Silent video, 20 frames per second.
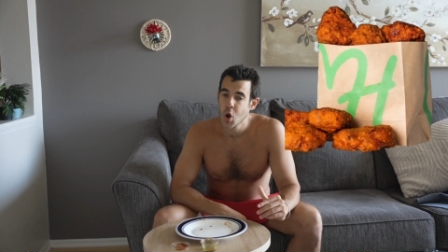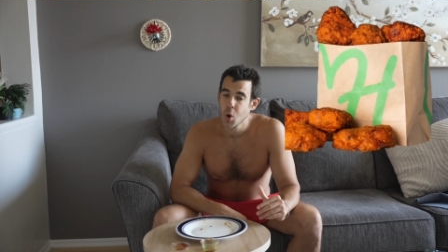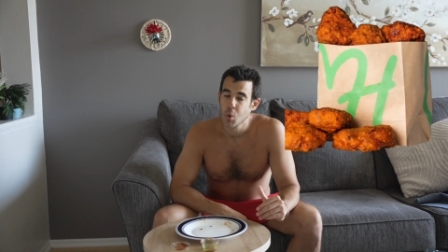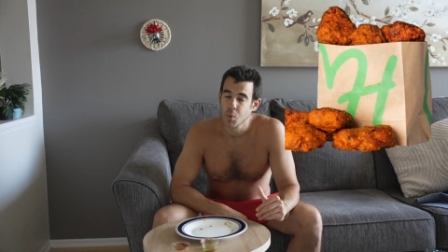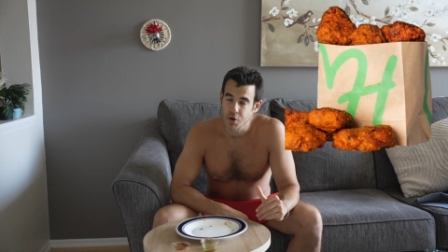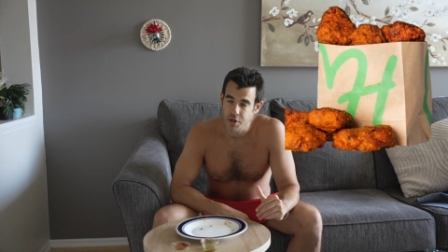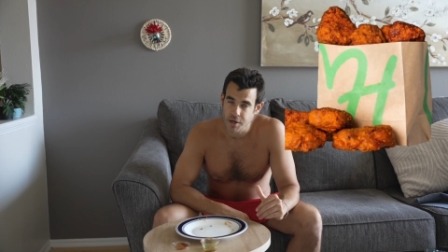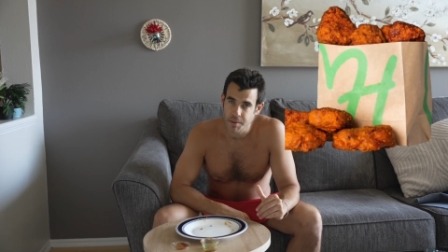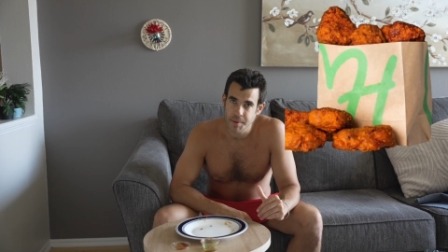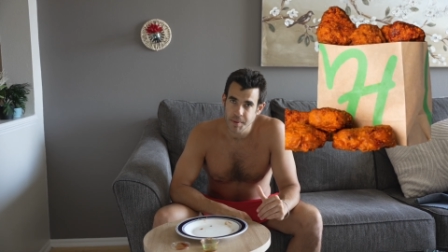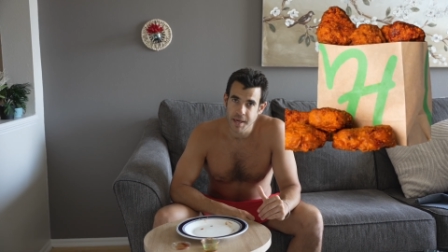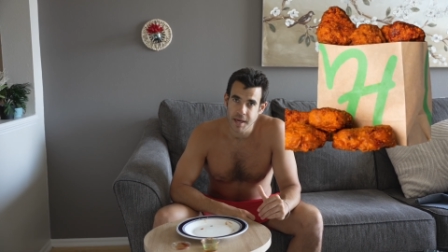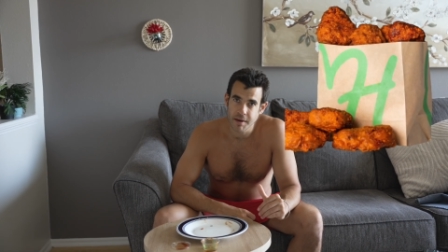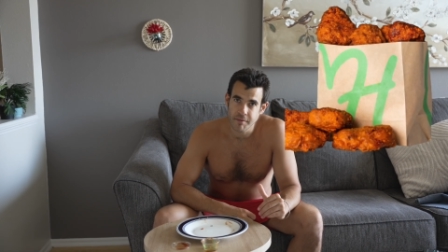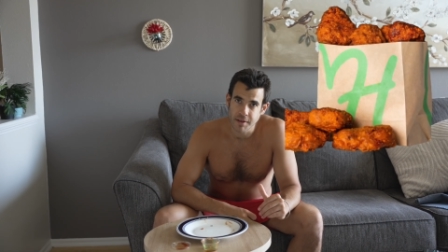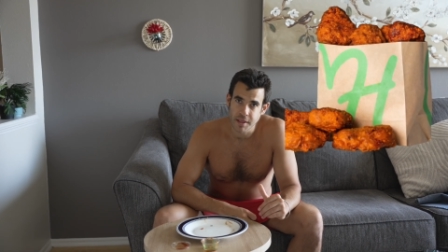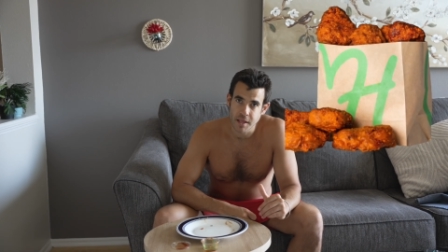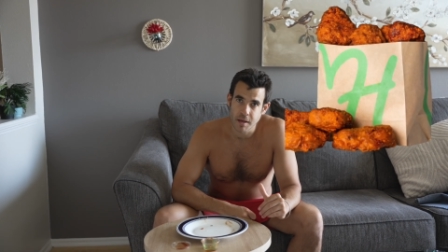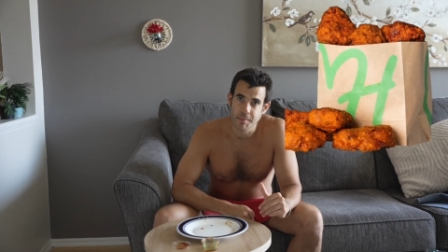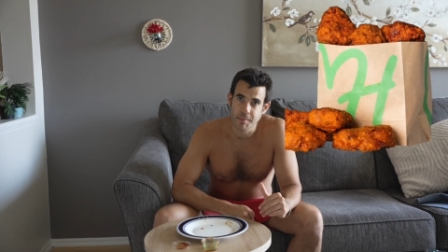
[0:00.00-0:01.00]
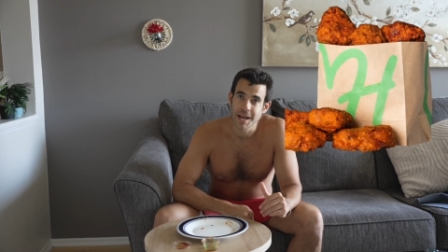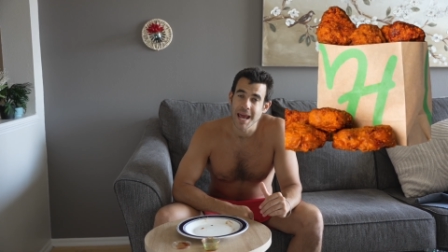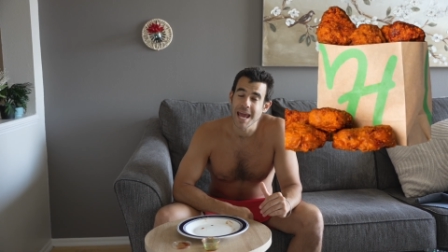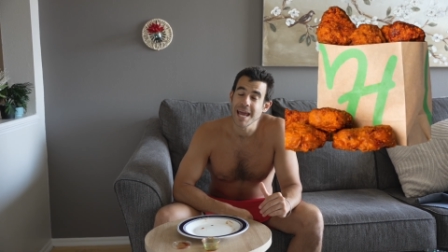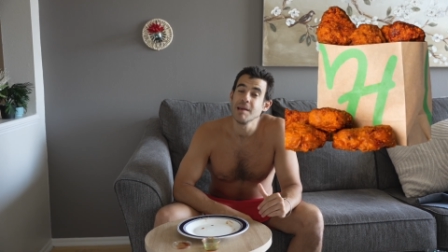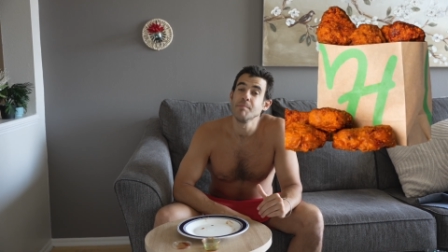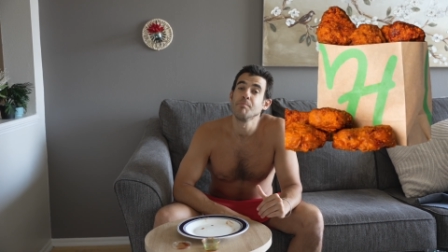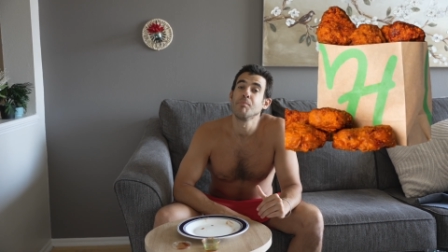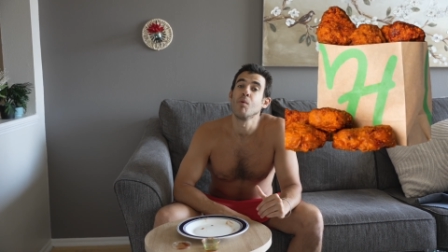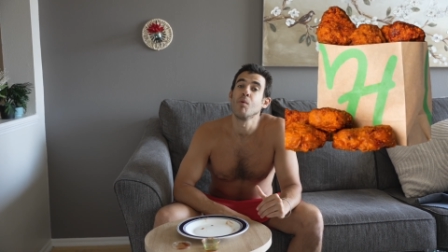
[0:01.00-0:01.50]
we're going to be giving them an
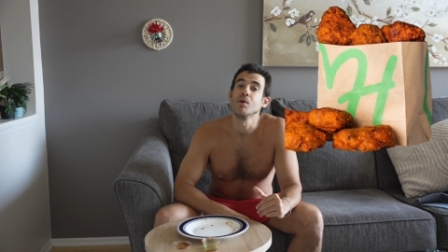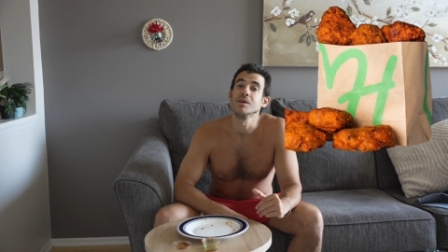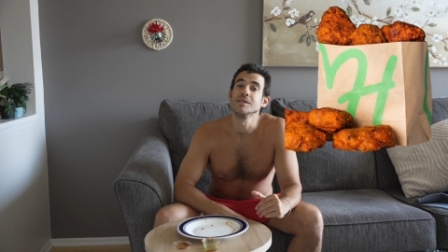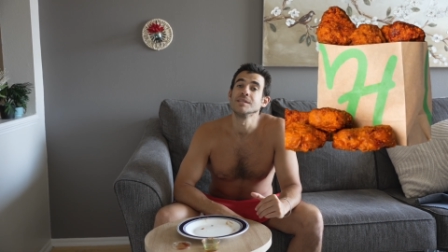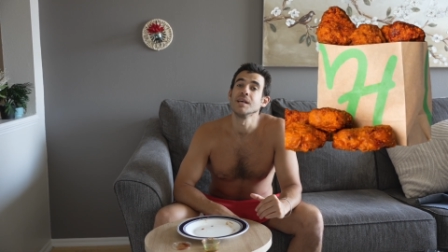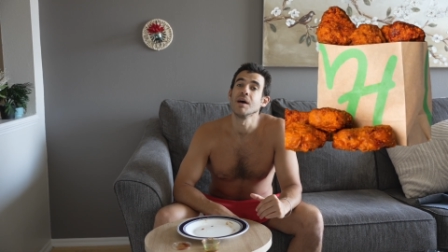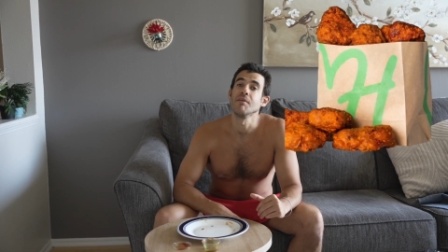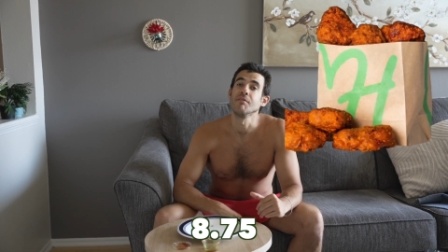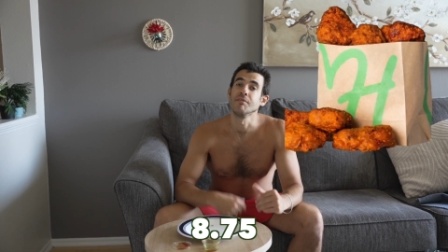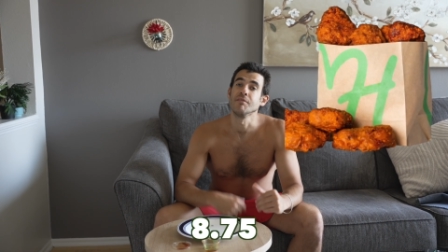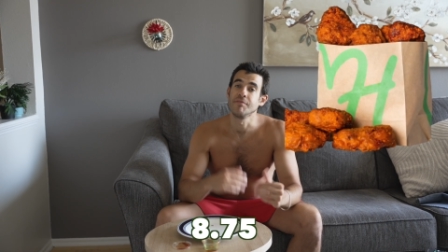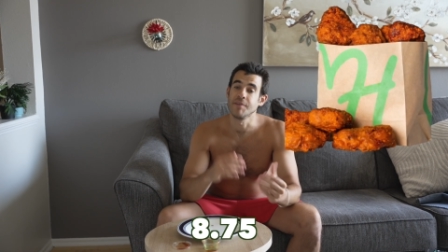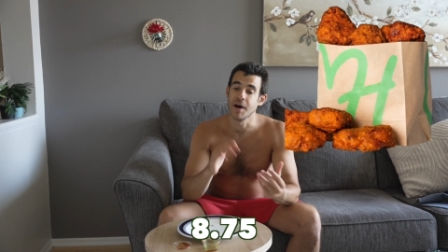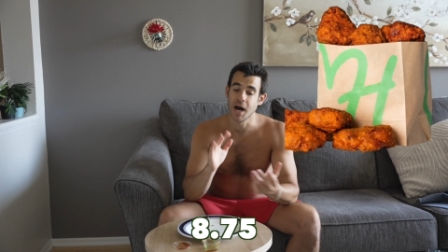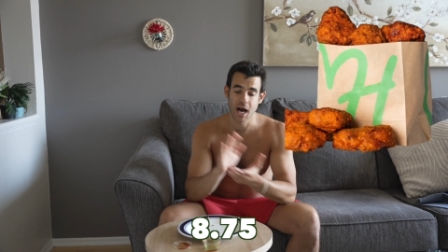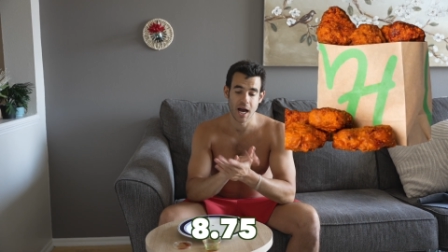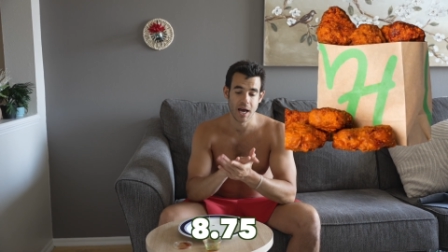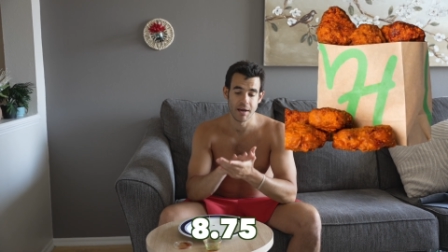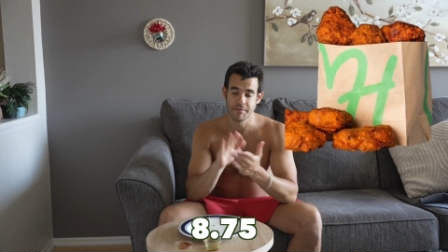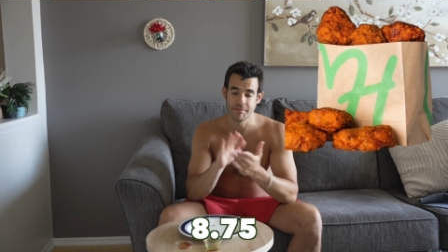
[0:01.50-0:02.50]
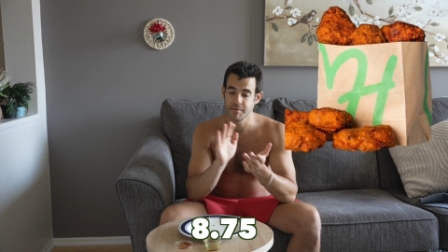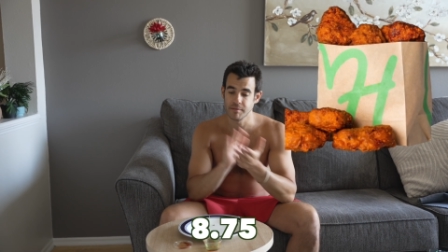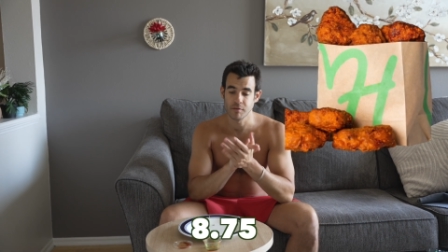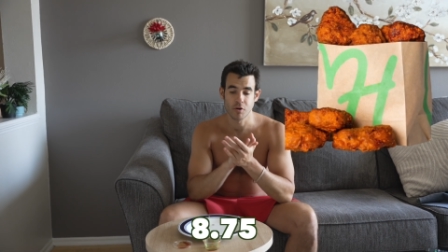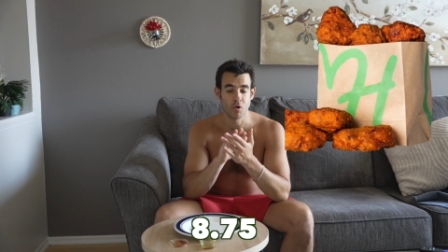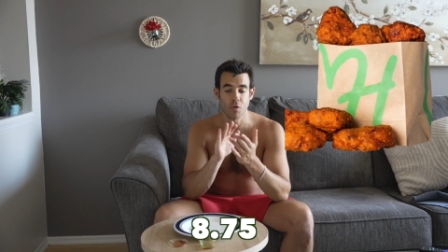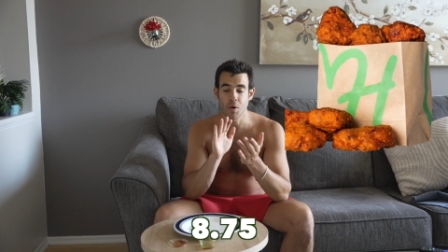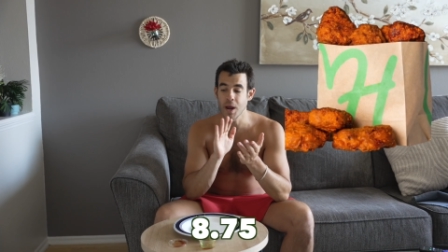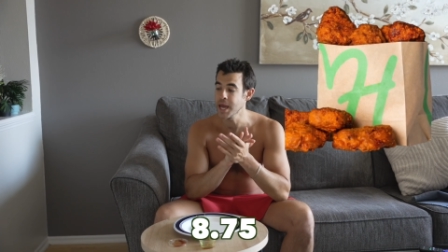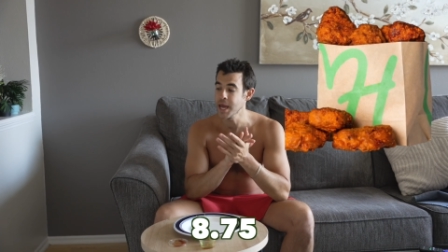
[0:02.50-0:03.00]
8.75.
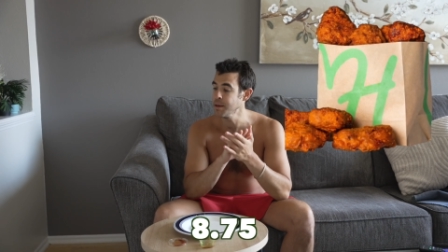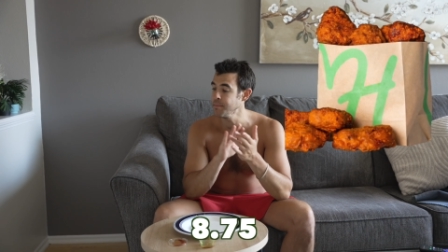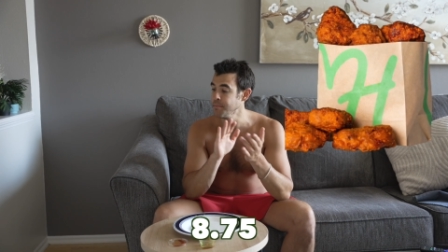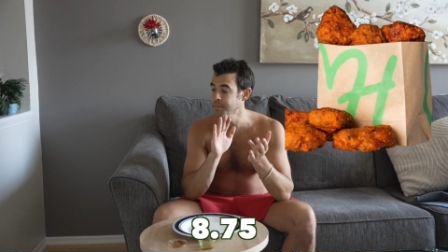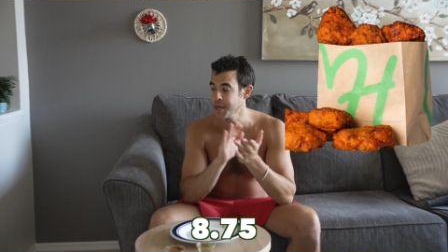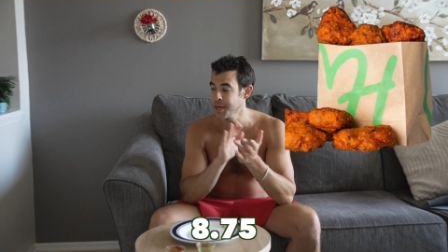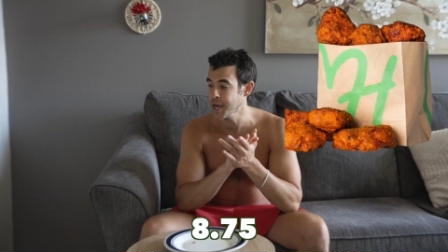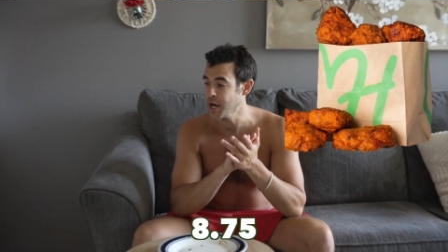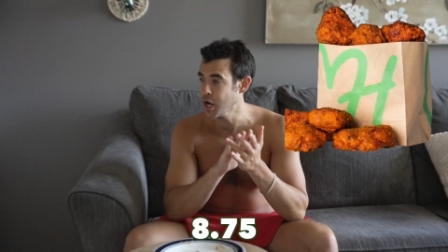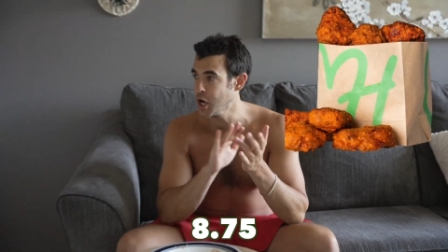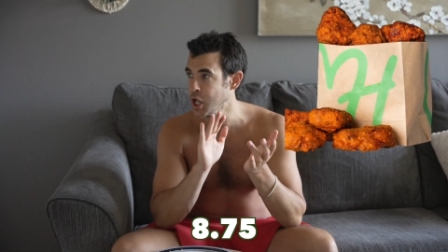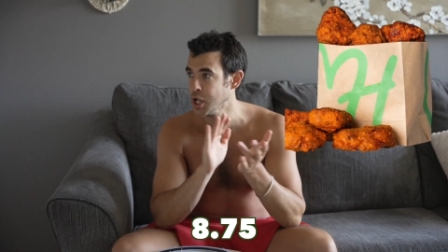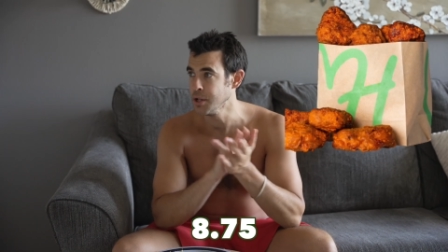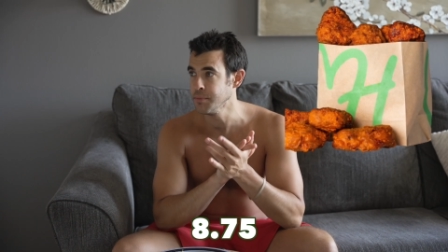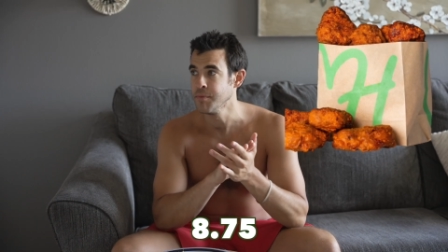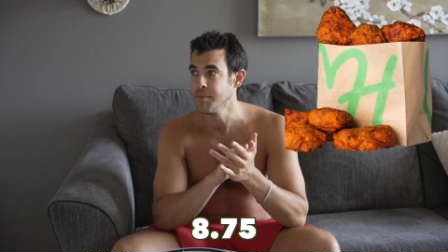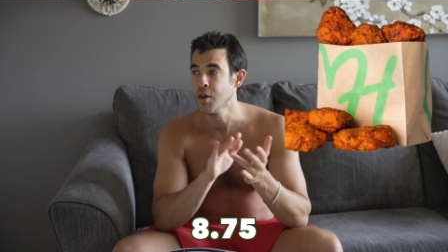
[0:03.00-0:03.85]
Great meal.